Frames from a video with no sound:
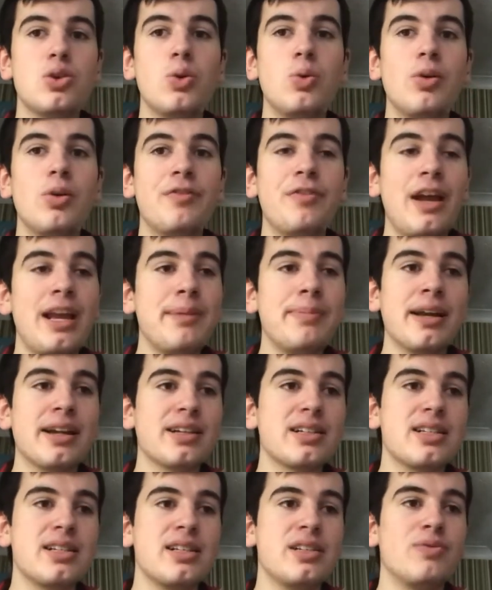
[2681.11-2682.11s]
all with
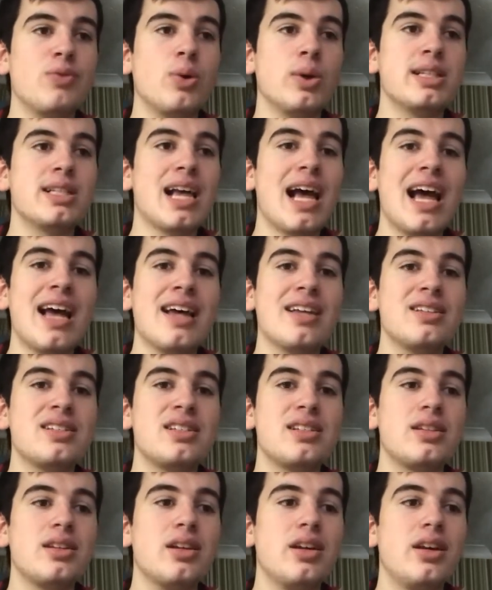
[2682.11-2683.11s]
Apex's voice,
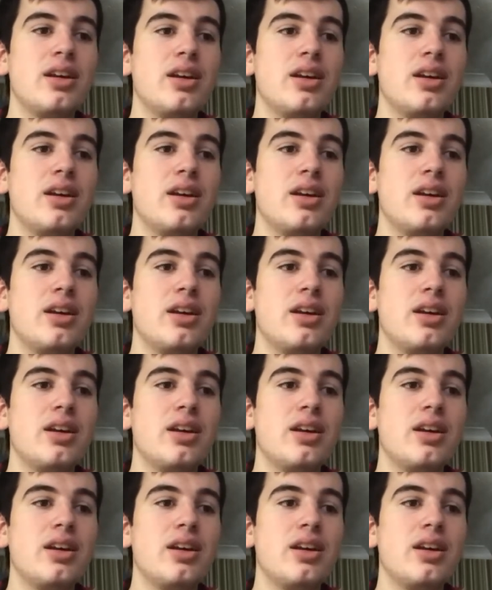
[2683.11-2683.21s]
as